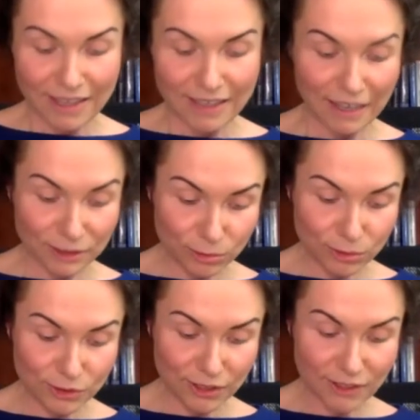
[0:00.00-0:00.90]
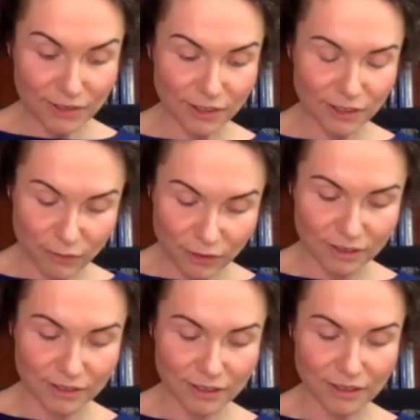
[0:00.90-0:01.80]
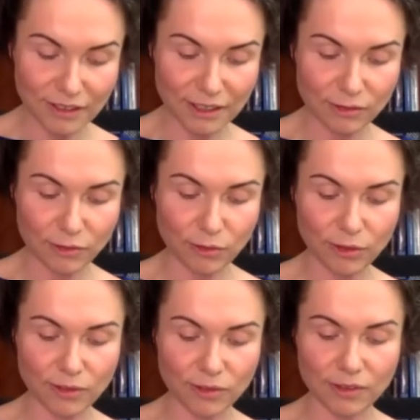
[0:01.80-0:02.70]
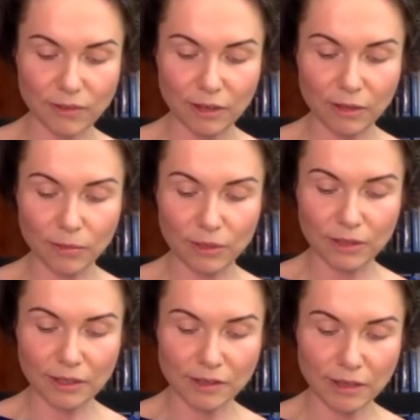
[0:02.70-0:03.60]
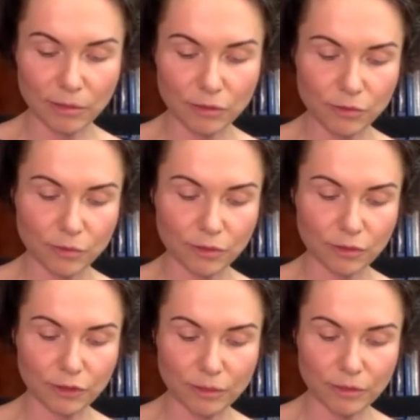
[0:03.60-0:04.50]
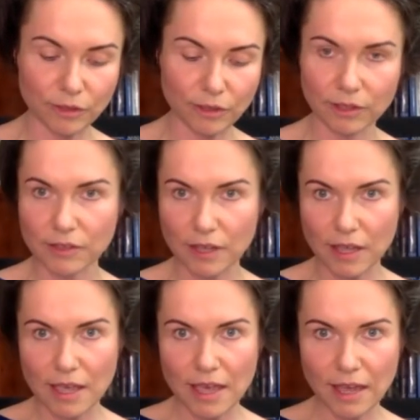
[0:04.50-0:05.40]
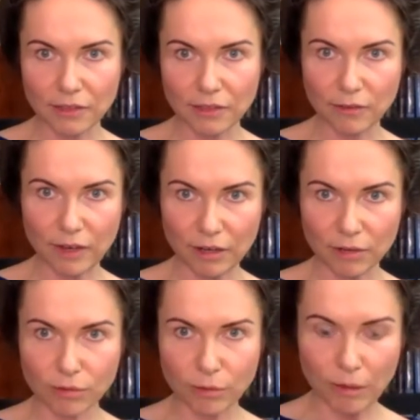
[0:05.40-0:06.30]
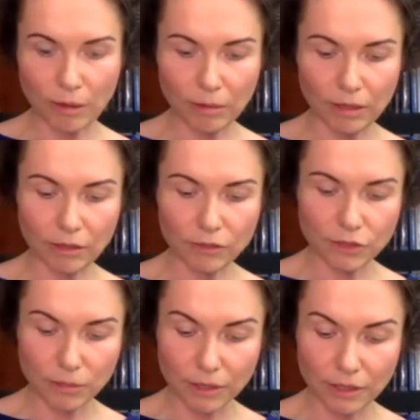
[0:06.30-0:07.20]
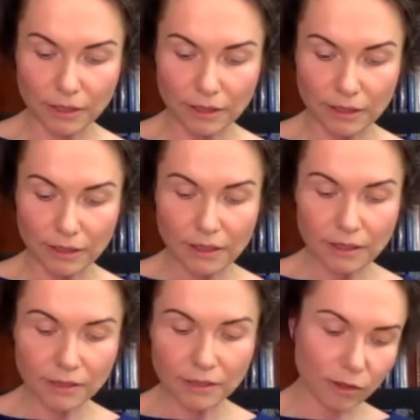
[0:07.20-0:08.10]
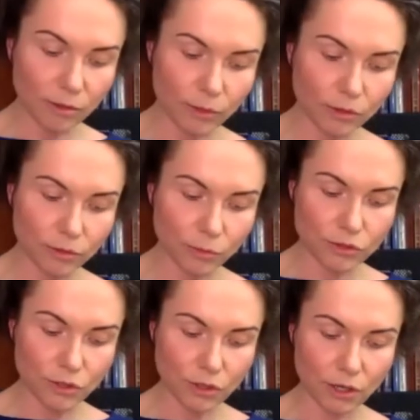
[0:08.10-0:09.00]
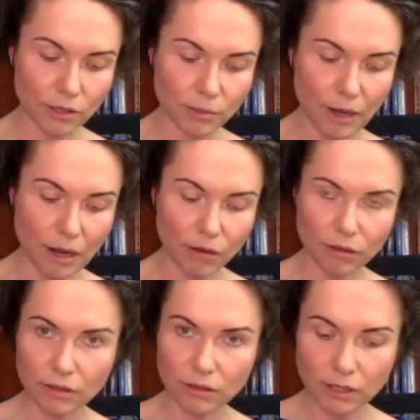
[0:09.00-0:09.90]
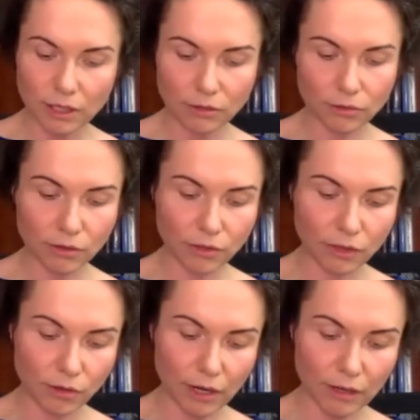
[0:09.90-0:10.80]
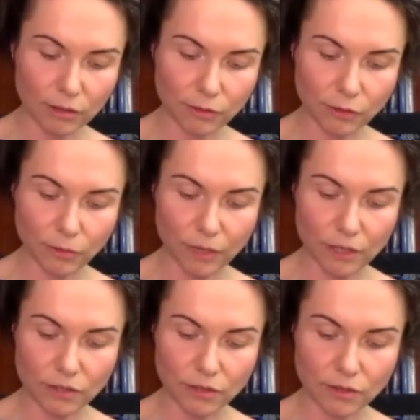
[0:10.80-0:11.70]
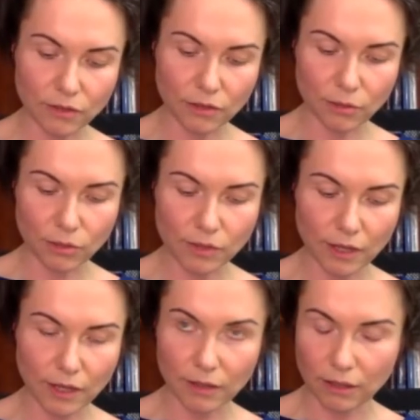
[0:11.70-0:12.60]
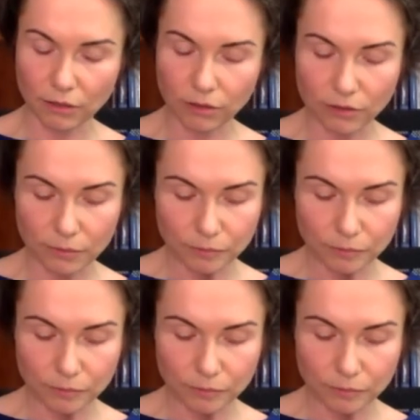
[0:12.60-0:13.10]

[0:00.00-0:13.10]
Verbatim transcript: Gertrud uh, significantly influenced the development and establishment of film studies at the Federal Republic of Germany, a development which occurred in parallel to the theoretical formations in the USA and England,